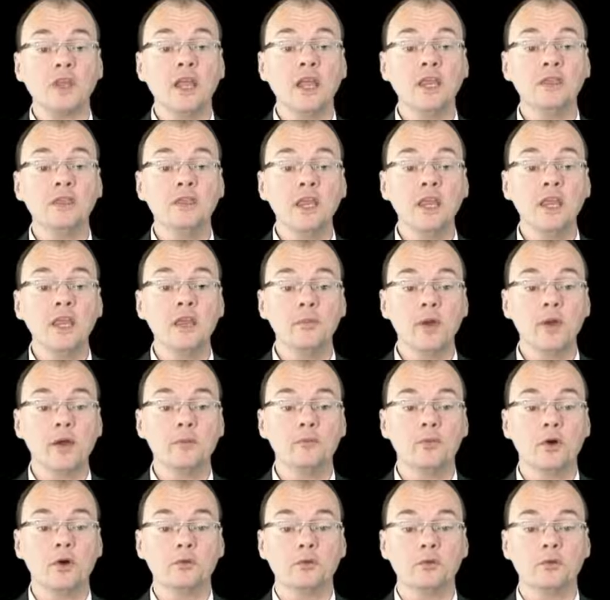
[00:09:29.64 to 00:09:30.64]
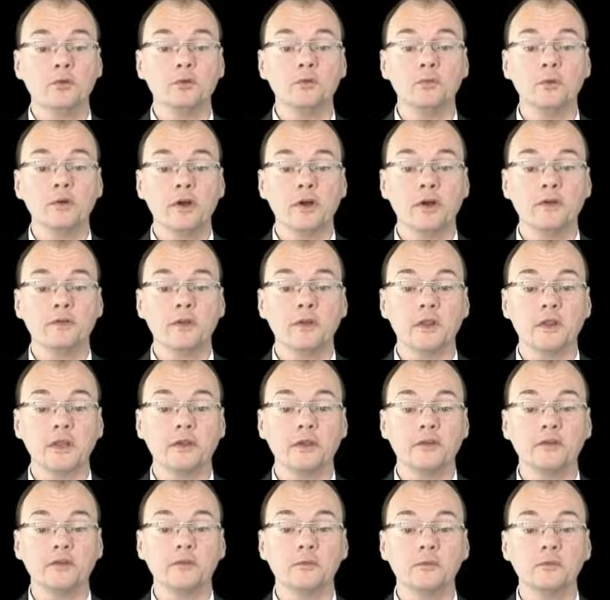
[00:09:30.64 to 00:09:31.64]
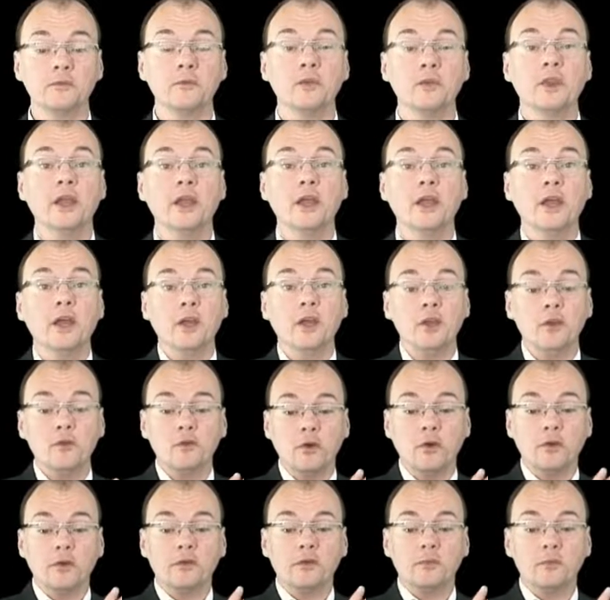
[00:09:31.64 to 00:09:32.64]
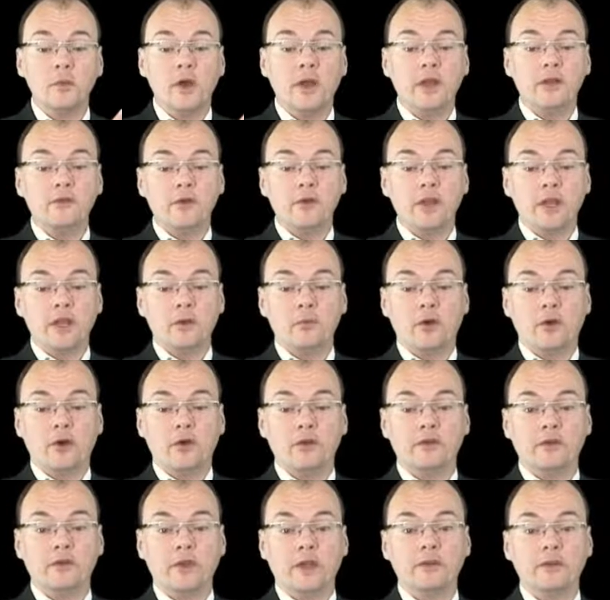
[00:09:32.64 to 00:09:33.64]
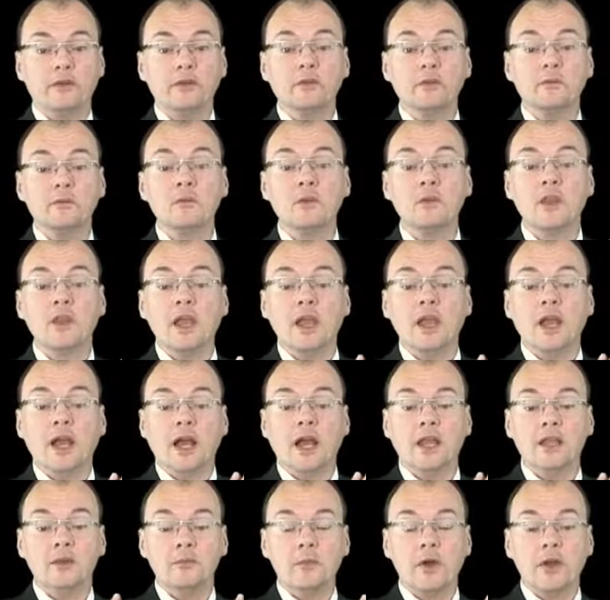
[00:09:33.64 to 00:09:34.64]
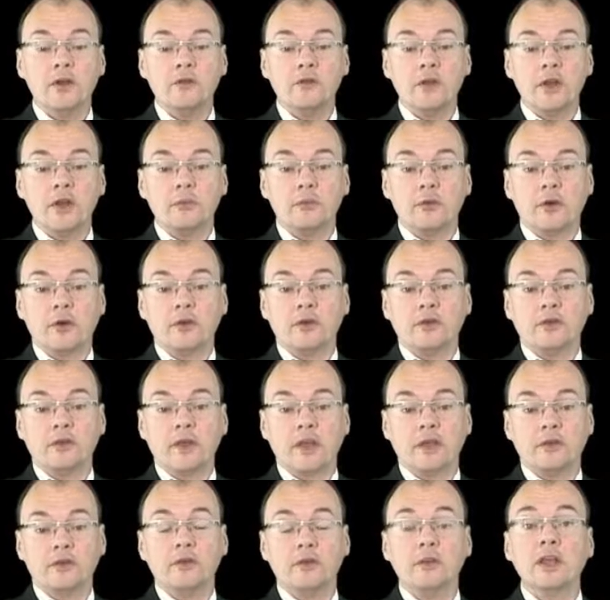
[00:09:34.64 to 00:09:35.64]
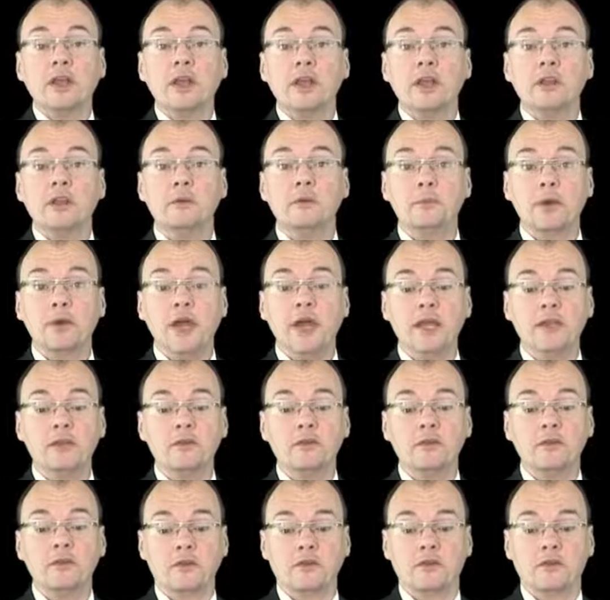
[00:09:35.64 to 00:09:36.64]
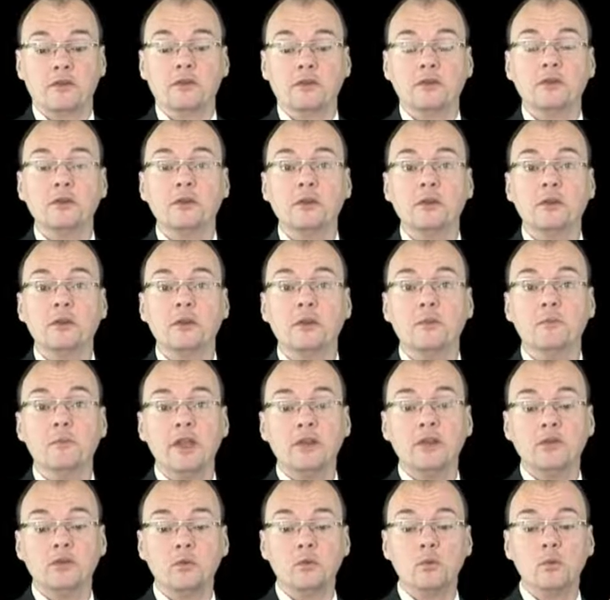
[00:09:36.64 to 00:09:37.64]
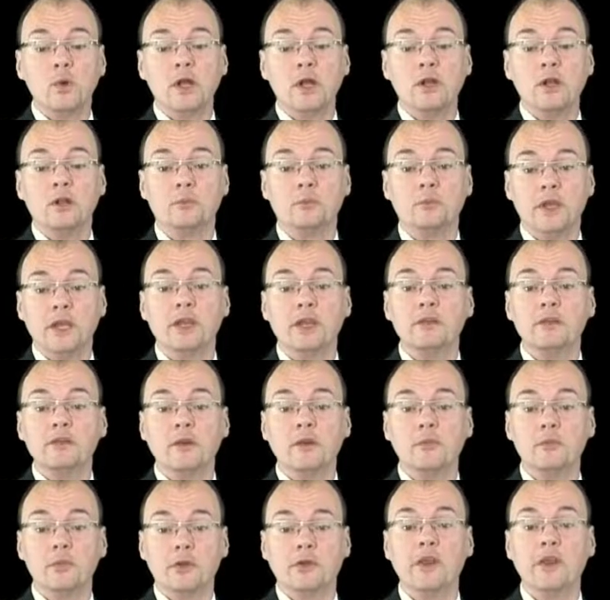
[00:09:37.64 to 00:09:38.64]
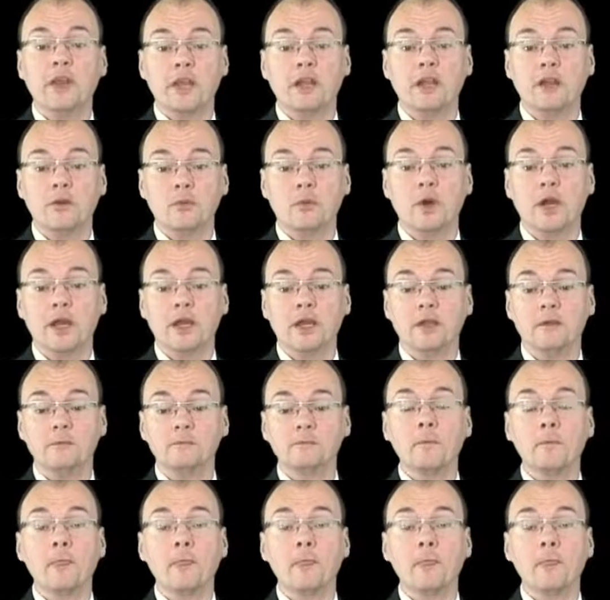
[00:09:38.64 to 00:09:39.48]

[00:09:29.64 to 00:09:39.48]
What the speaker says: In thinking about models, we're after this. You've got this mind reading process, and the mind reading process depends on the mental world being in some particular way.